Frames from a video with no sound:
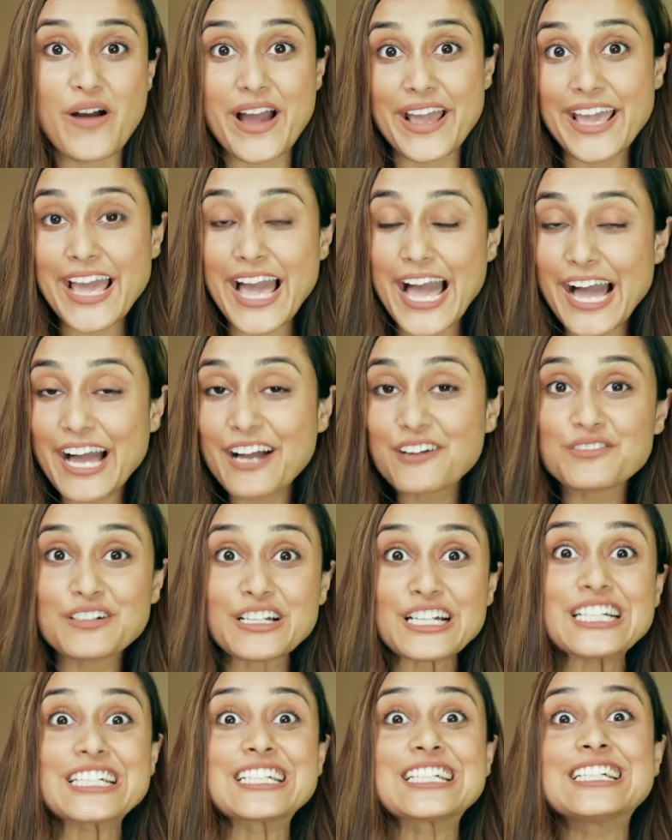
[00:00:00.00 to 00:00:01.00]
I have
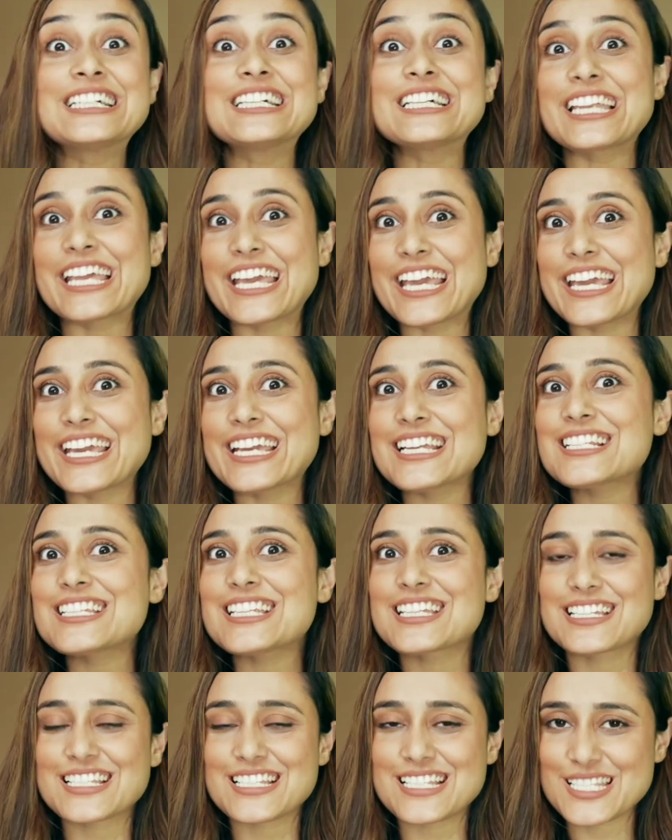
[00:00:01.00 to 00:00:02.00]
a
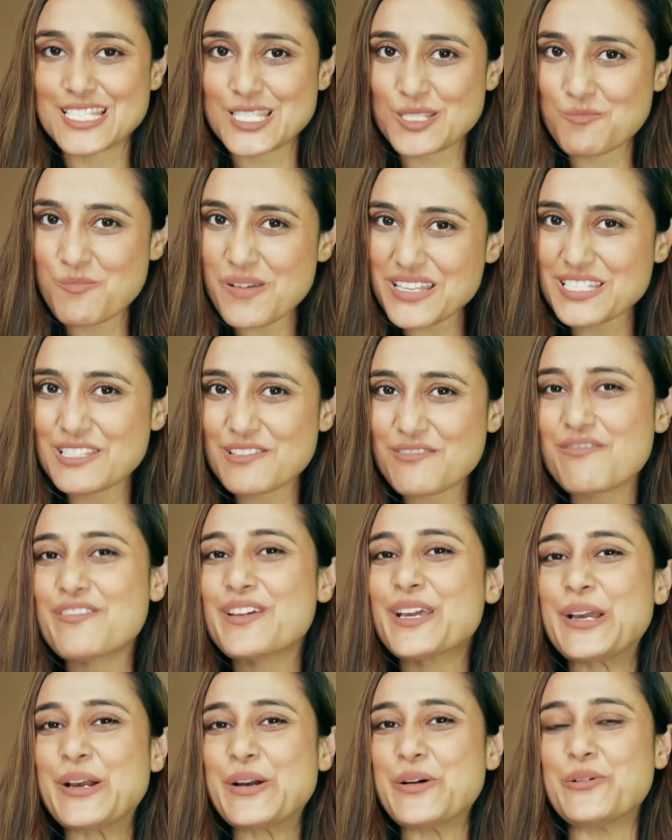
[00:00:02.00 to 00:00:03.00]
great
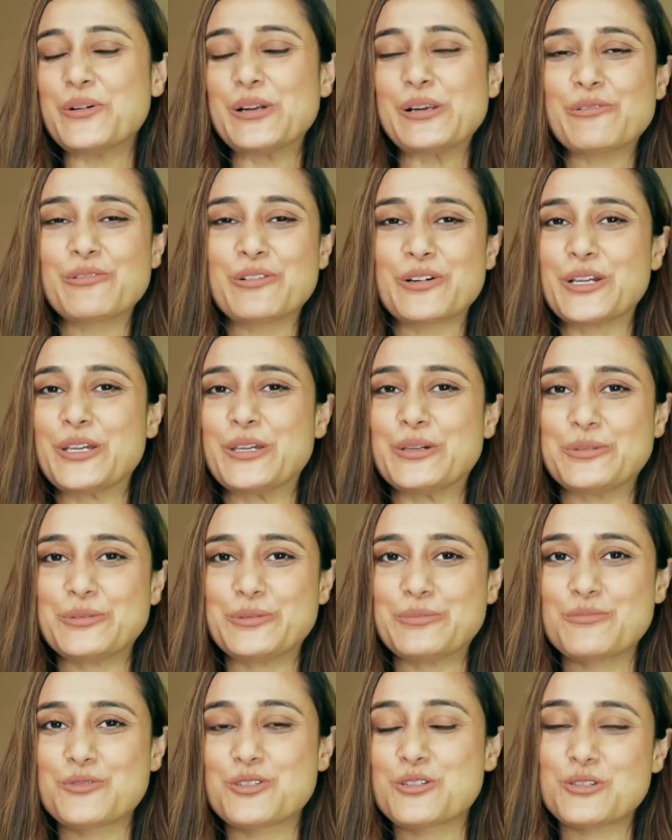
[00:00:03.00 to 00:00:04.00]
specific goal for
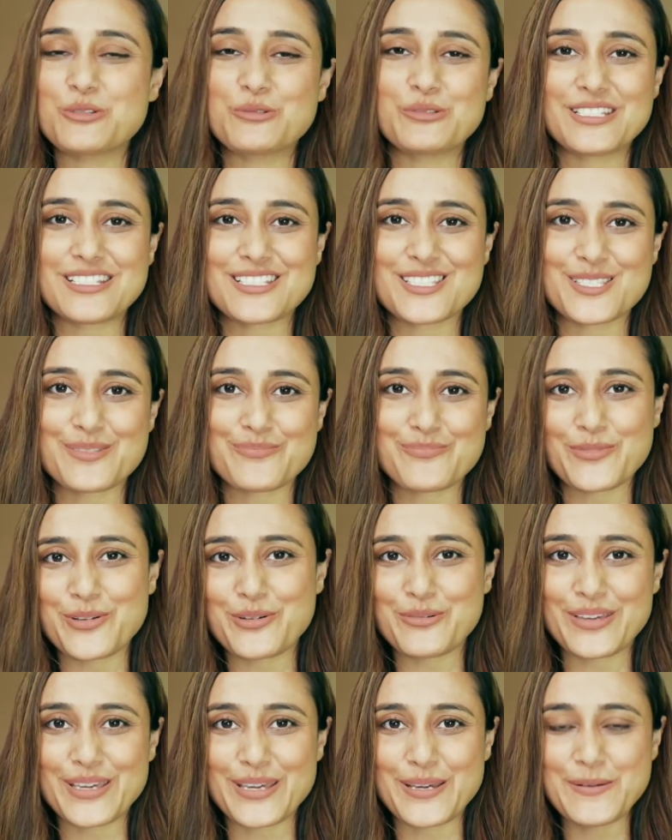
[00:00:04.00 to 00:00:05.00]
you to do this.
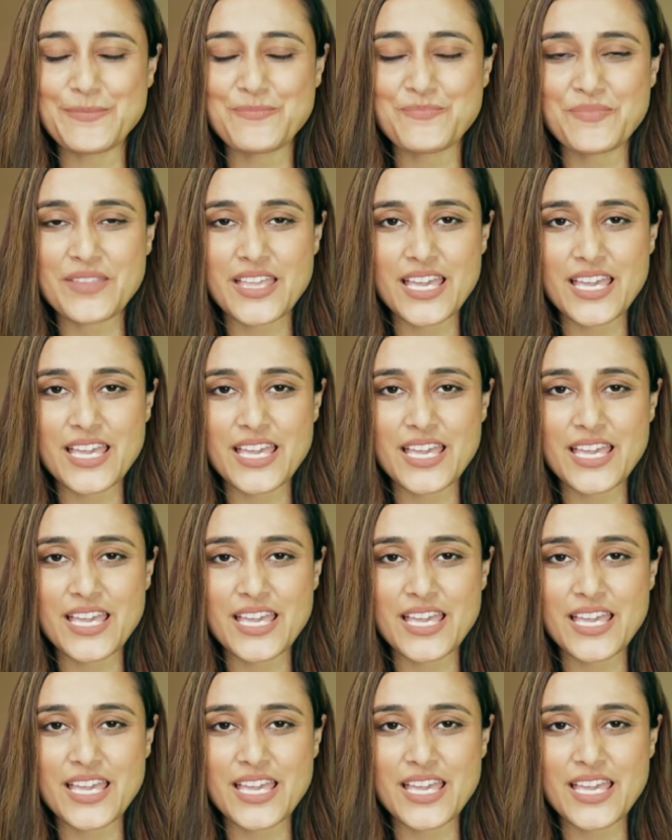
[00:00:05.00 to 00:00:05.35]
Okay?